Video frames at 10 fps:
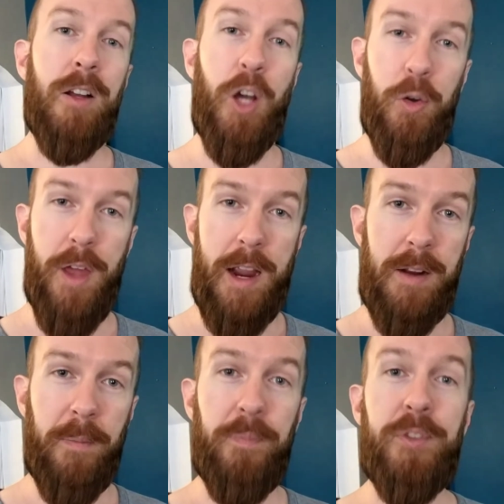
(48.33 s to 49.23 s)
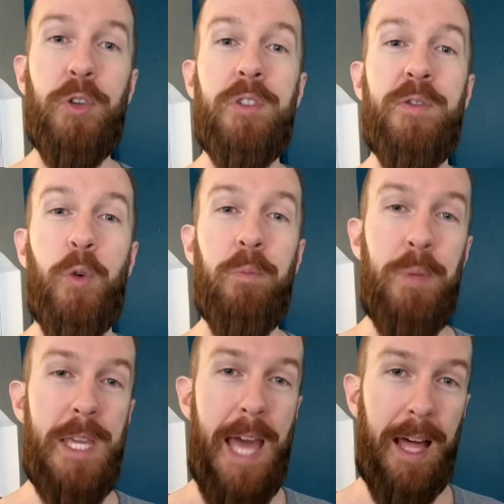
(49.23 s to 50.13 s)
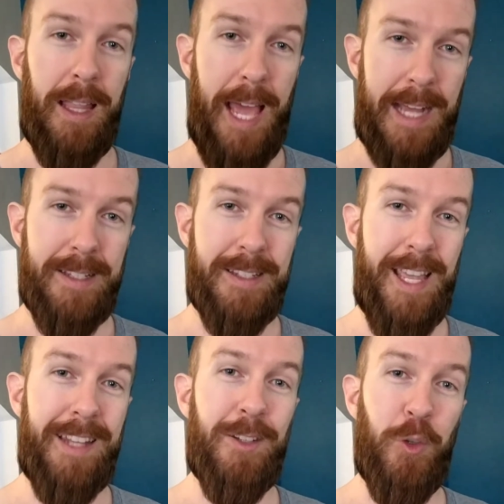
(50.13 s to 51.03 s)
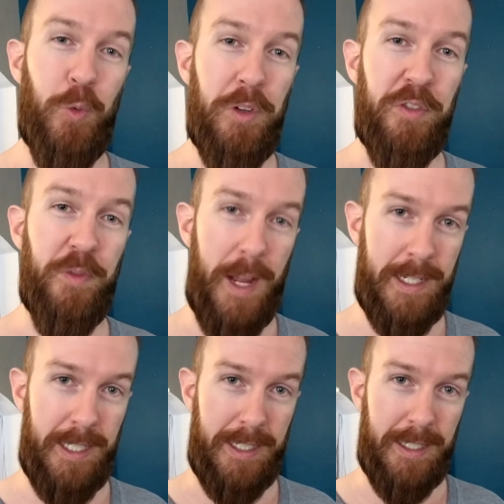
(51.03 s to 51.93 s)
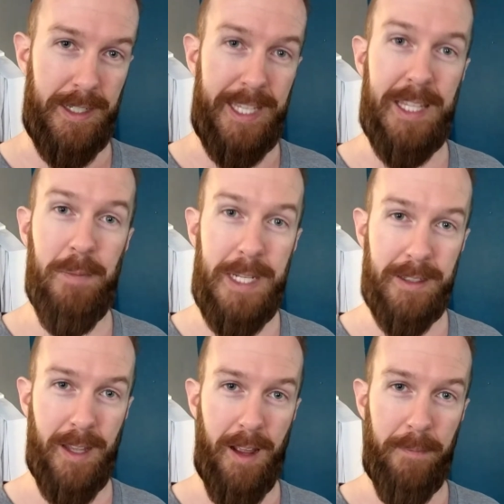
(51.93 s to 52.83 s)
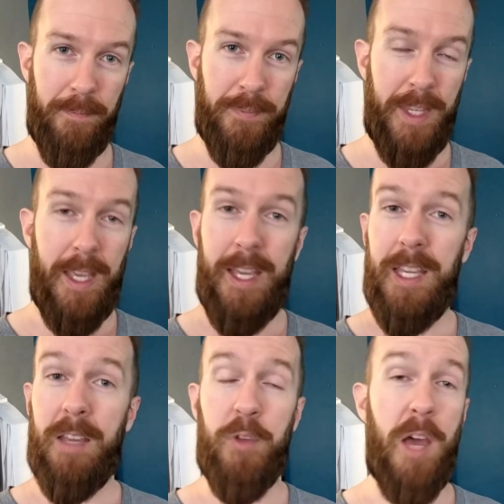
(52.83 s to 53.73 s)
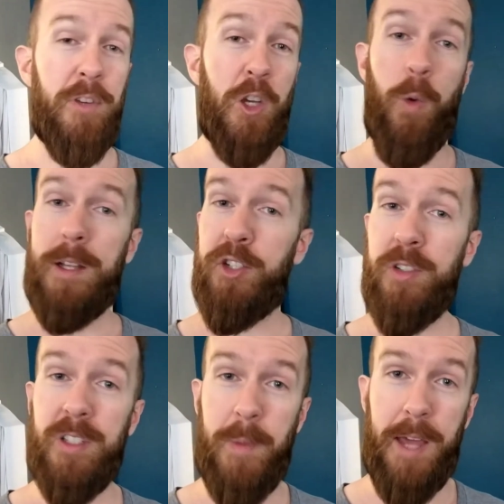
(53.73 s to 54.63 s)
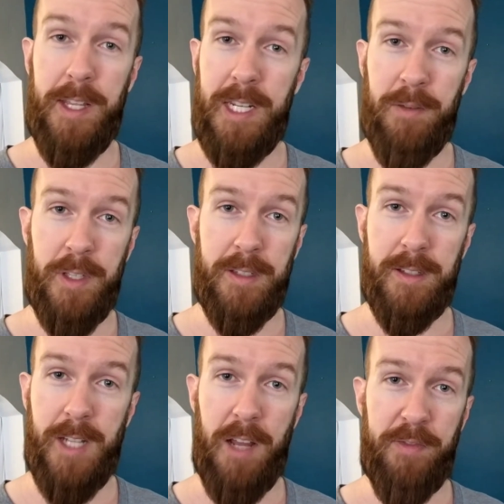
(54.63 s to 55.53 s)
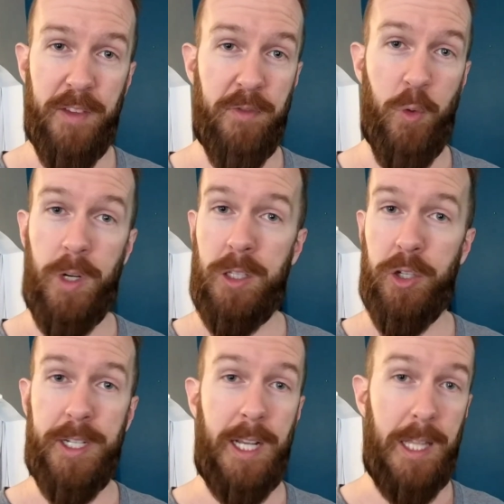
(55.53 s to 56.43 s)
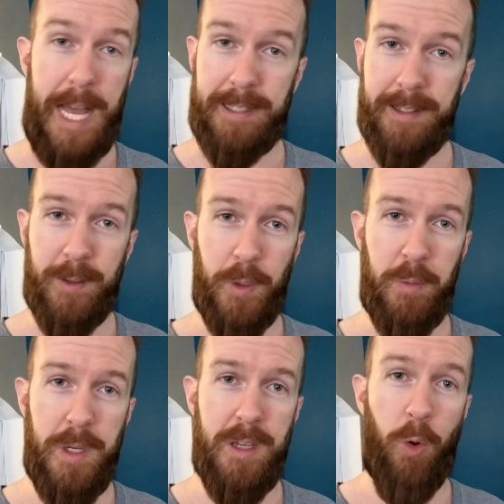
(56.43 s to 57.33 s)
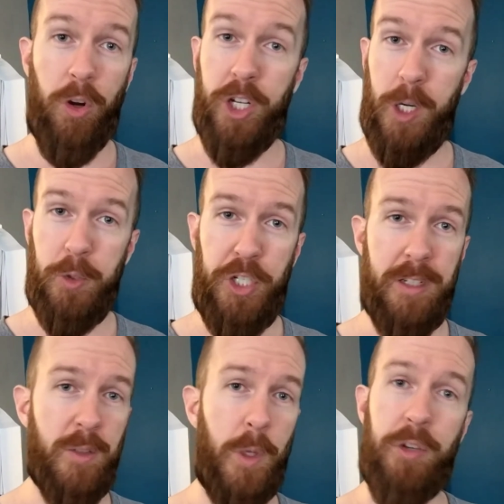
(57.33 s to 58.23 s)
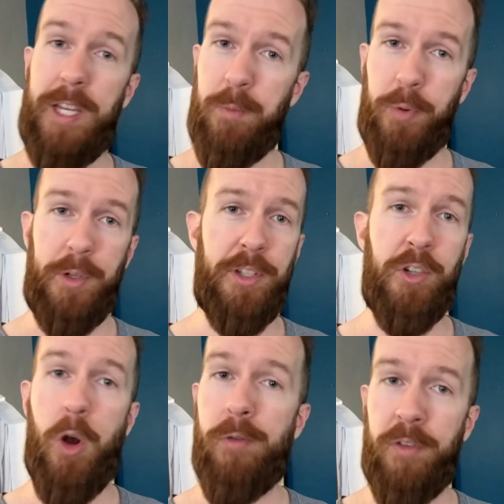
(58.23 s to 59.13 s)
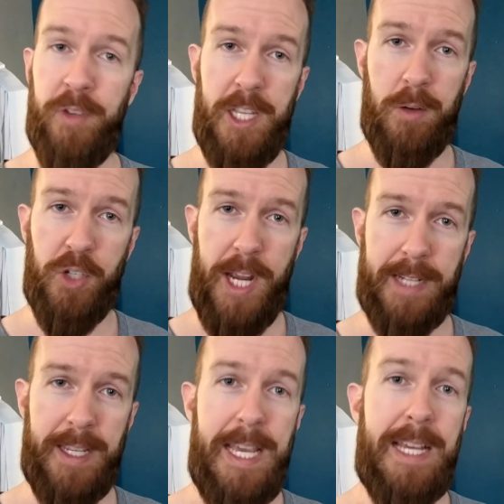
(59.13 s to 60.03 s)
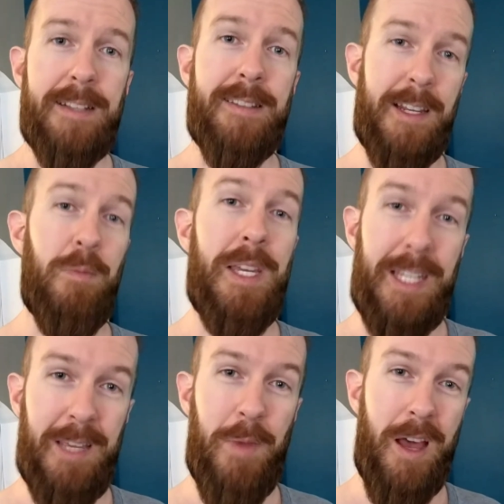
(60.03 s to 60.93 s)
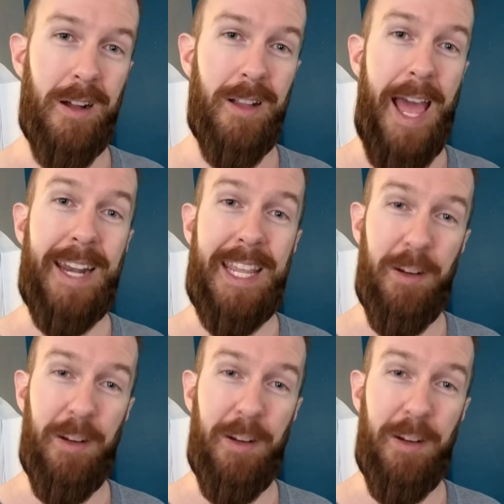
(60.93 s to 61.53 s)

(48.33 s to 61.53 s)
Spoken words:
Go there, search for BLS, and you will find it. In the meantime, if you have any questions about any of this stuff, if you want to look into classes with me or coachings, whether in person or over video chat, send me an email at